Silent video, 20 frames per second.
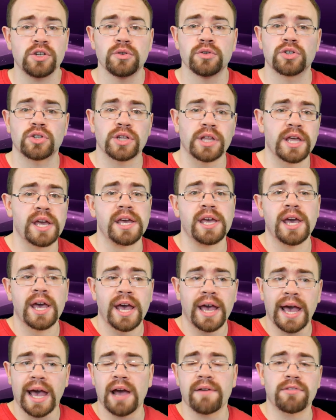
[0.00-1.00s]
Usually they
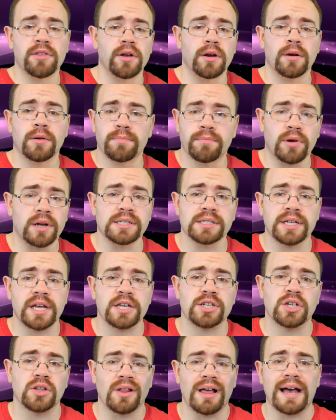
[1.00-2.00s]
have their
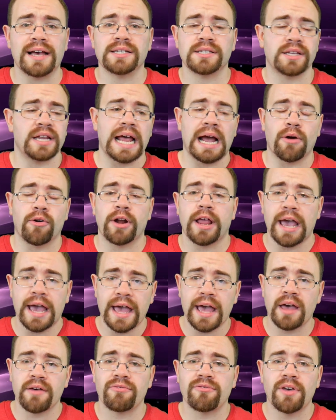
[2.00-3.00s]
presentation last an hour and a
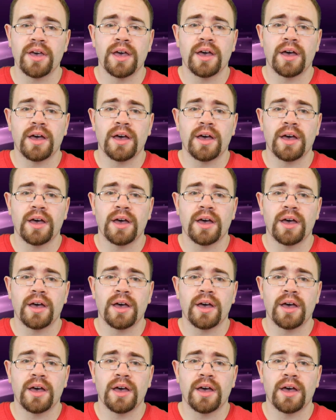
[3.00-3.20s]
half